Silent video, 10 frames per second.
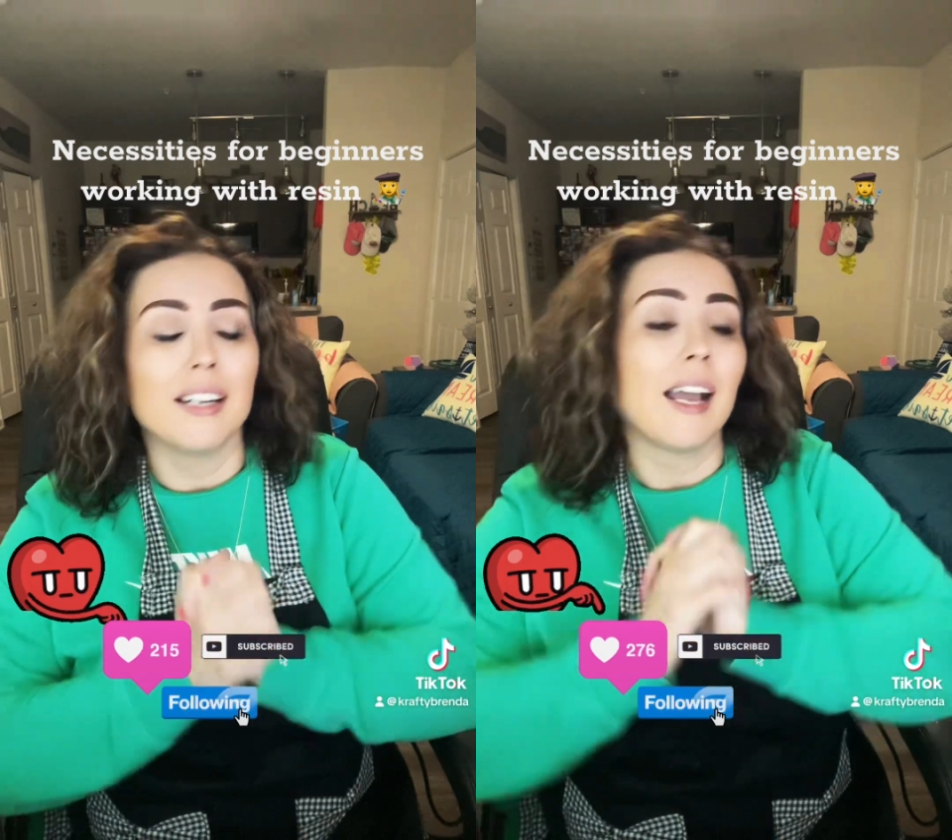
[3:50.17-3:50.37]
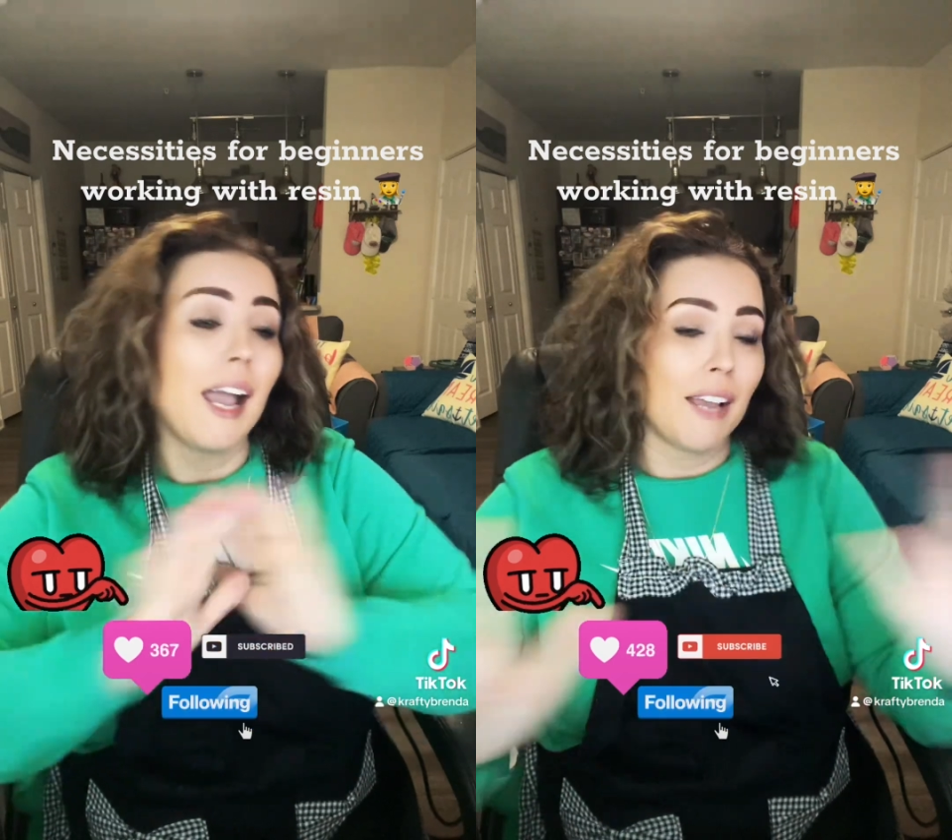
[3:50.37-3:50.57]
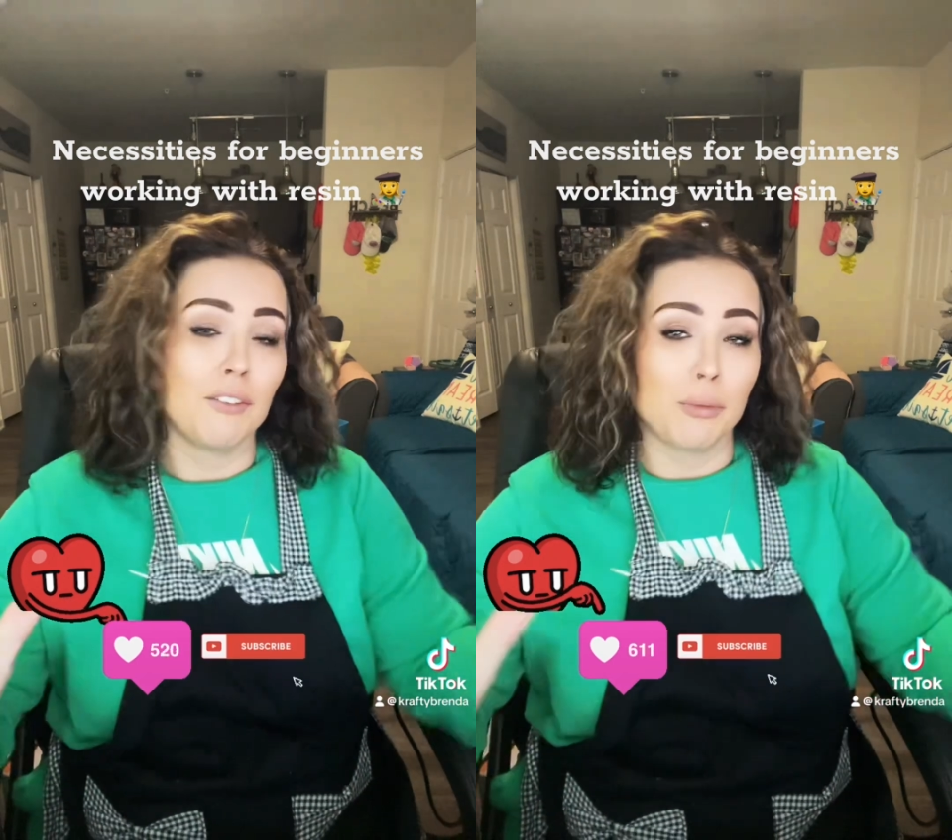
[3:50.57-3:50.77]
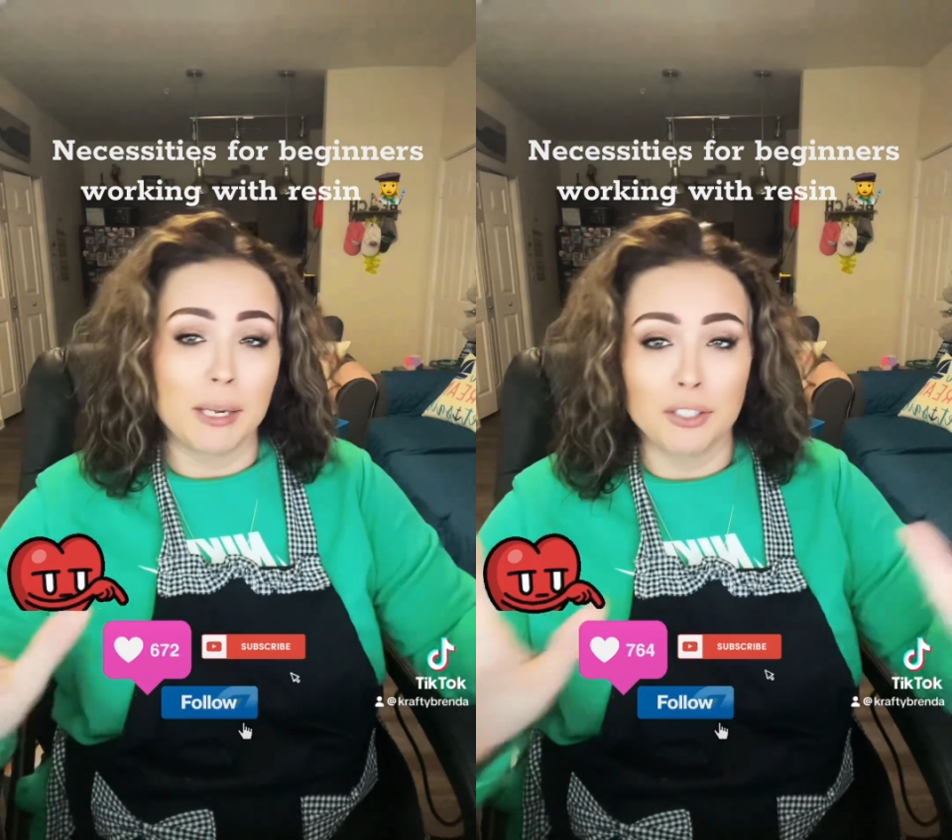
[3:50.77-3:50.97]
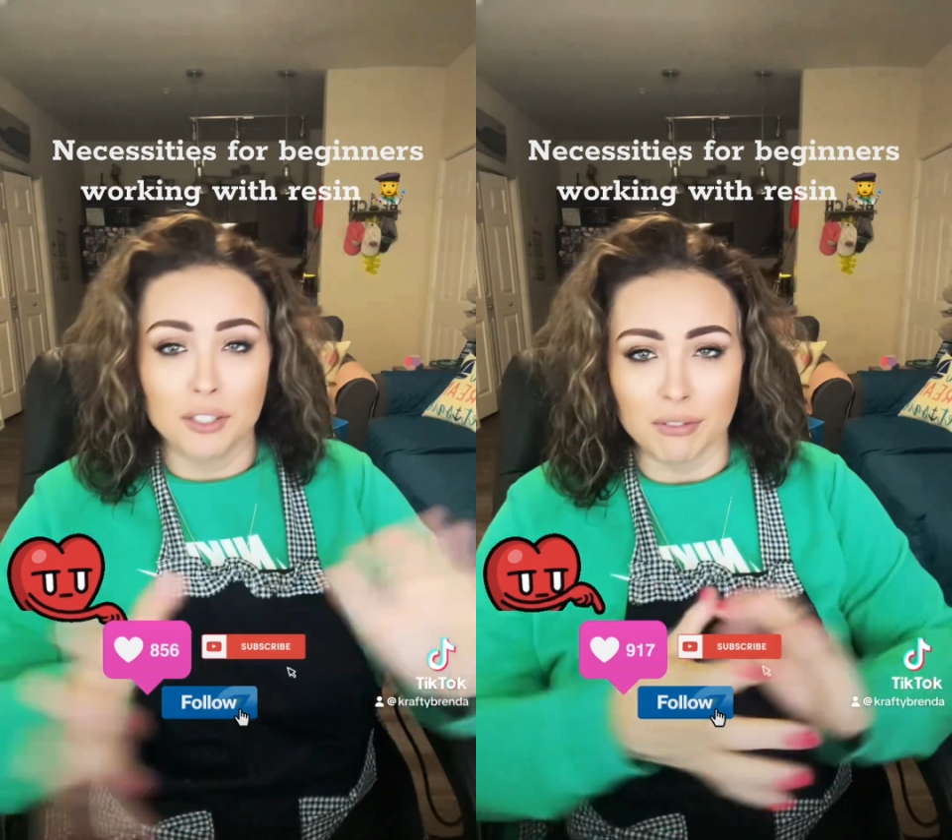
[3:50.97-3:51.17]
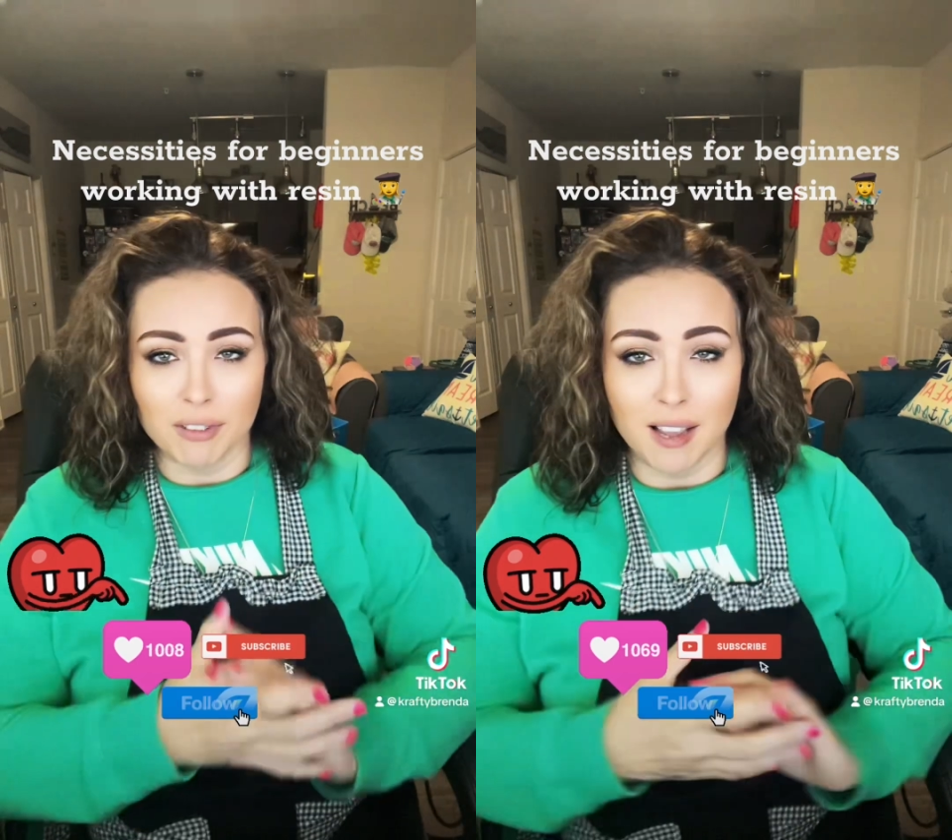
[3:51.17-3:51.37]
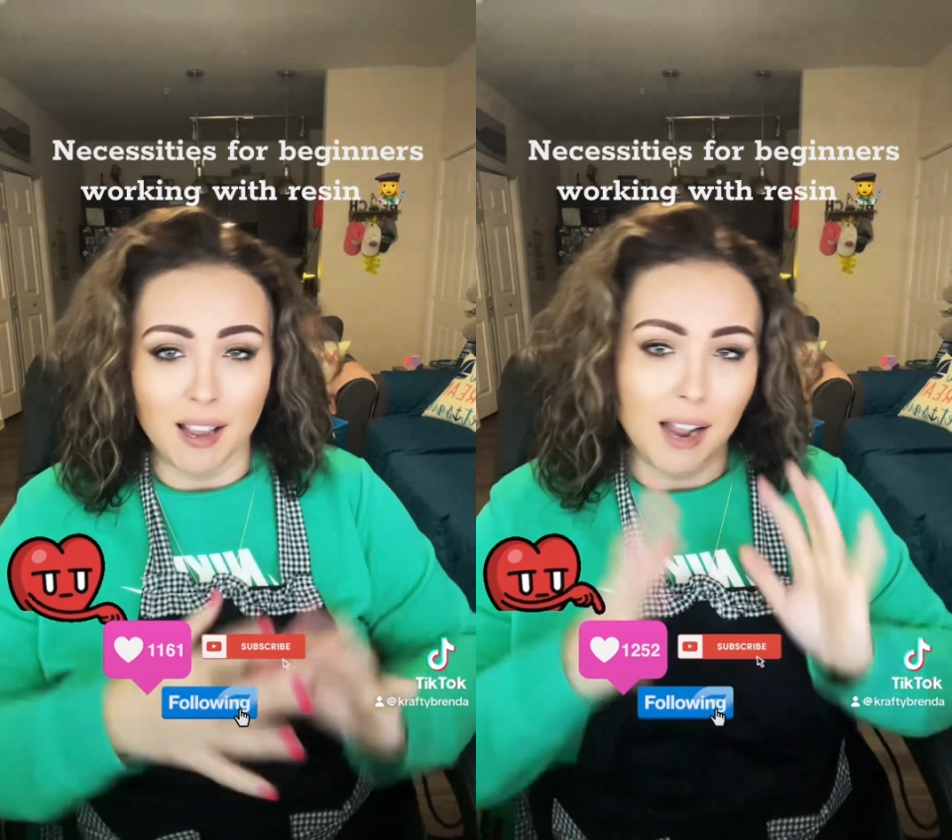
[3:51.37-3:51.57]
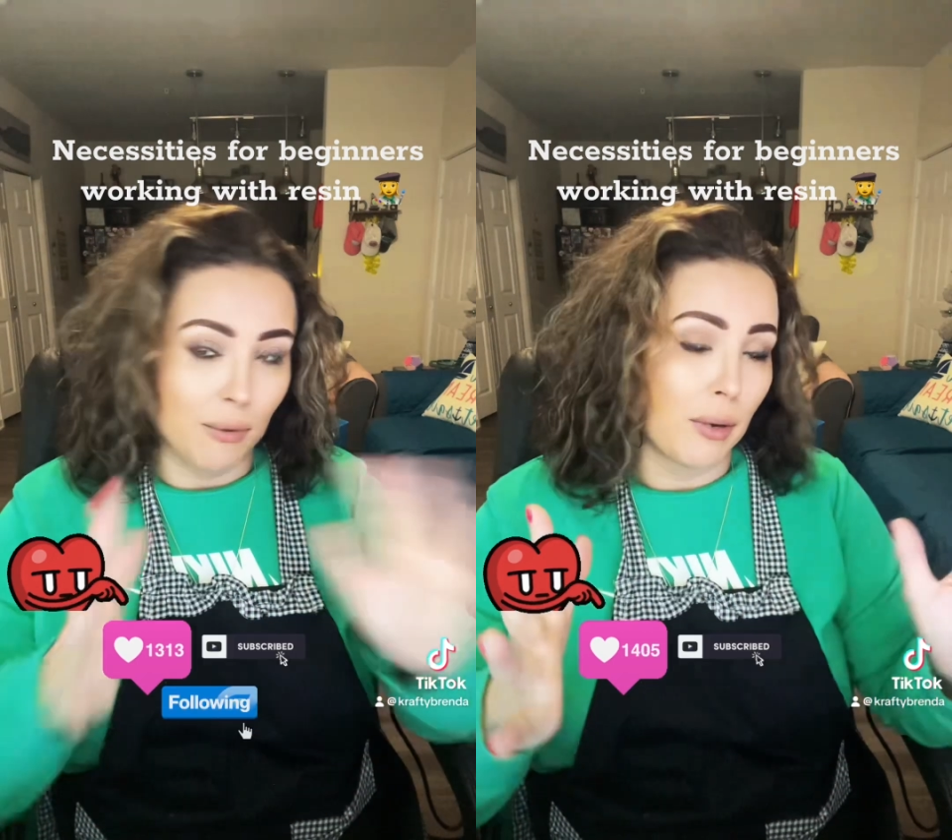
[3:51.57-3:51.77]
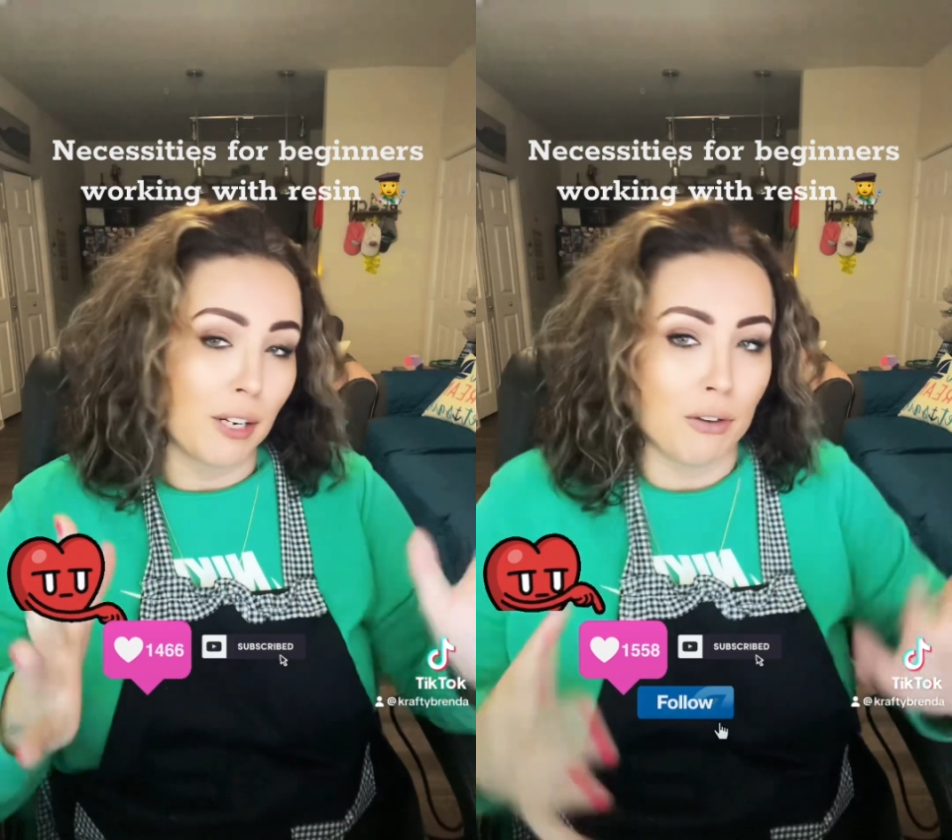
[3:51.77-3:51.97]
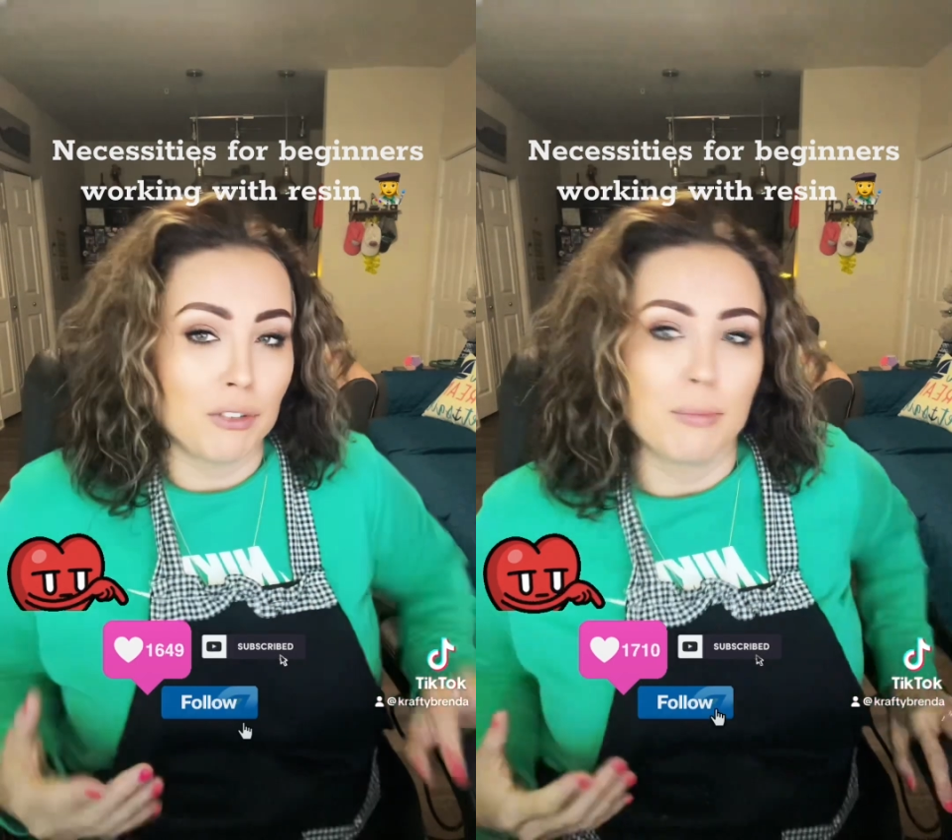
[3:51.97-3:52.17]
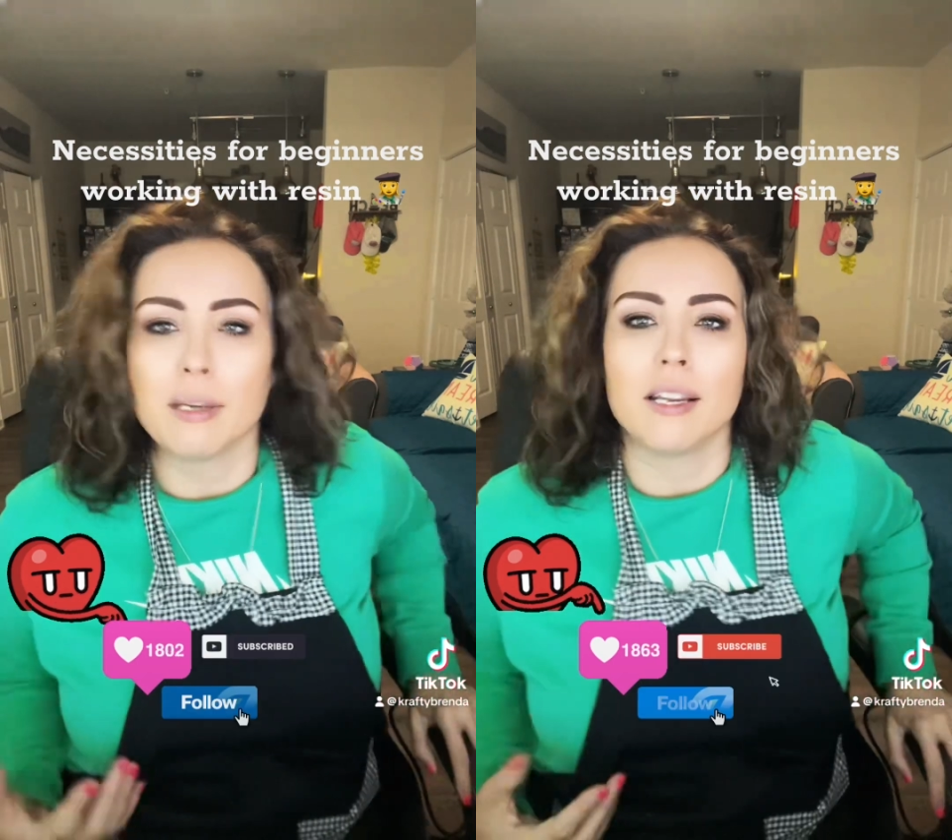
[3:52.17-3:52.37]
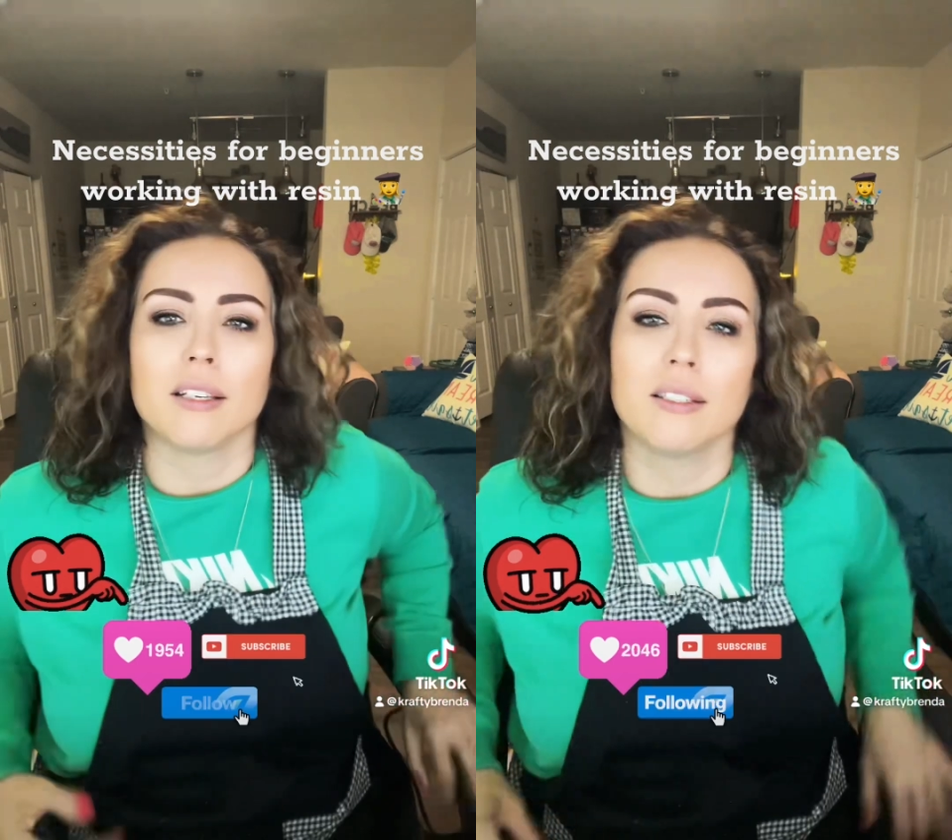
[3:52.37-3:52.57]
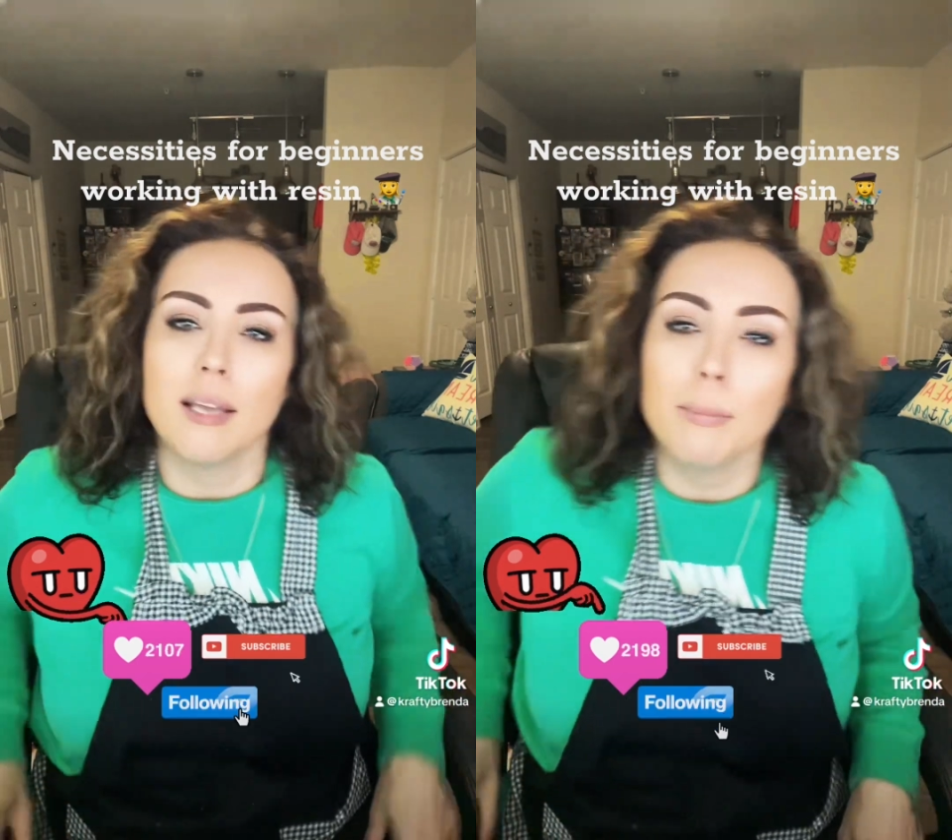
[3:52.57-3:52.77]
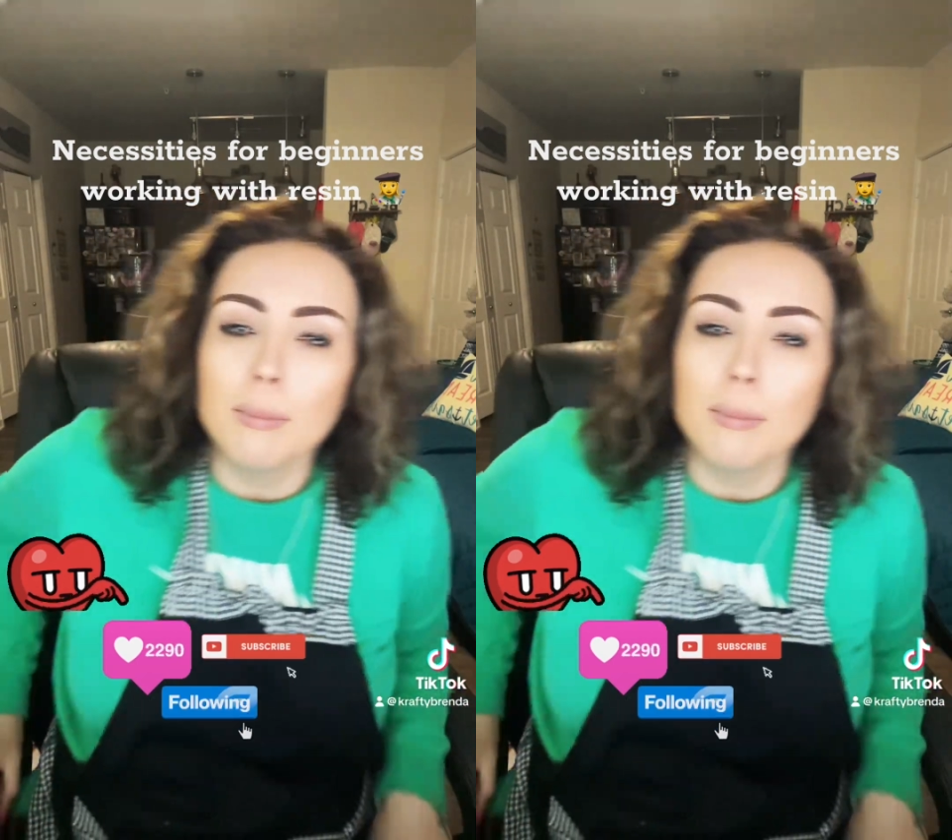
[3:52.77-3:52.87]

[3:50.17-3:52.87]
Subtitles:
I have no patience for that. I want to go to my next step.